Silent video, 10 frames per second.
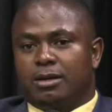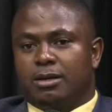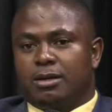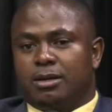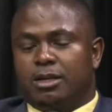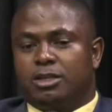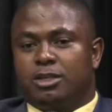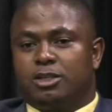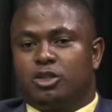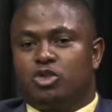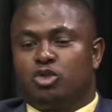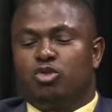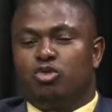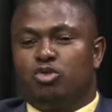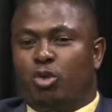it is
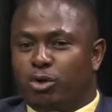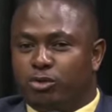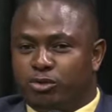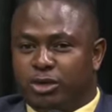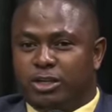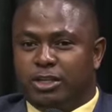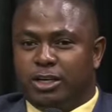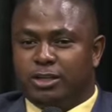too convenient to